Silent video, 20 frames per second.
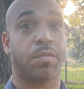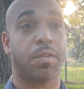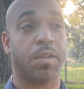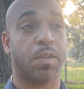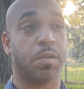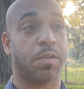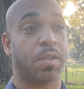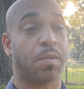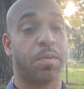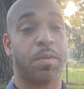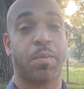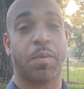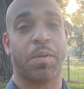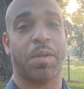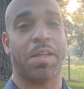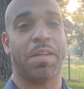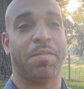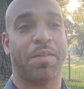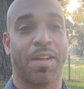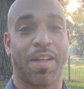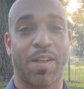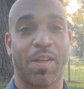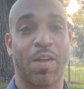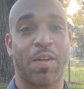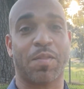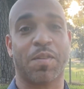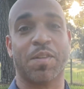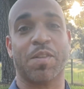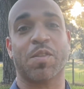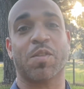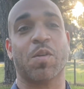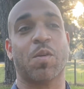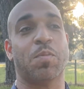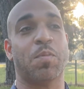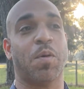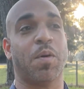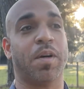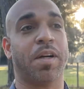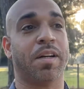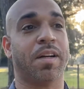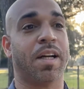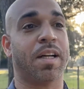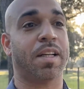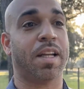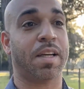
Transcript: you know, some people don't even like golf because it's so boring, right?